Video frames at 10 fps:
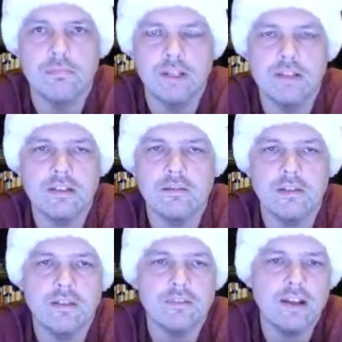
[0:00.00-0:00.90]
liked it,
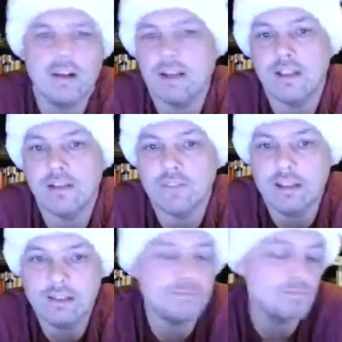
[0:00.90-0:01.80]
laughed at it. I laughed
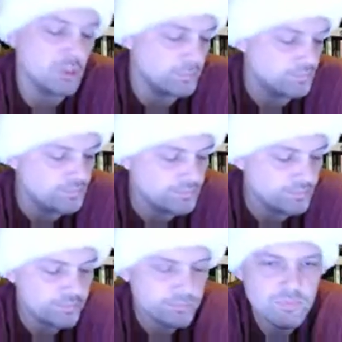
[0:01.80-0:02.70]
at it. So
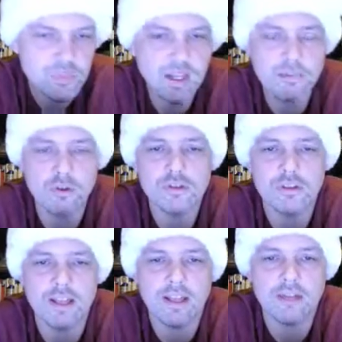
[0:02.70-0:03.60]
I
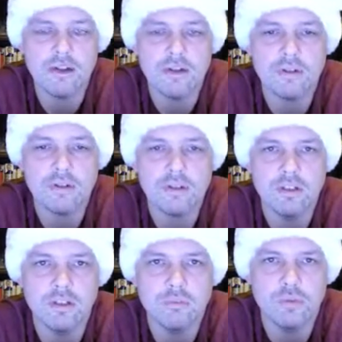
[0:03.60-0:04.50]
posted that. I thought it looked
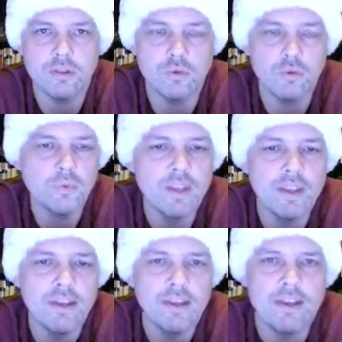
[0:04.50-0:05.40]
pretty cool.
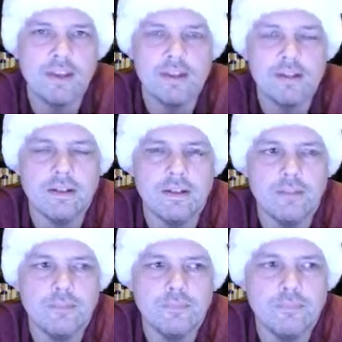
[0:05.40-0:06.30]
And,
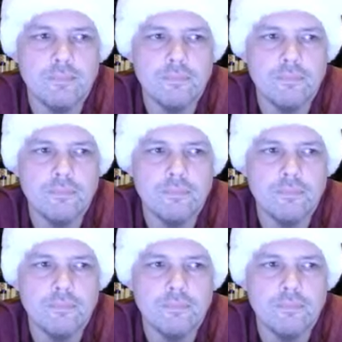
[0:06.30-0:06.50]
I'm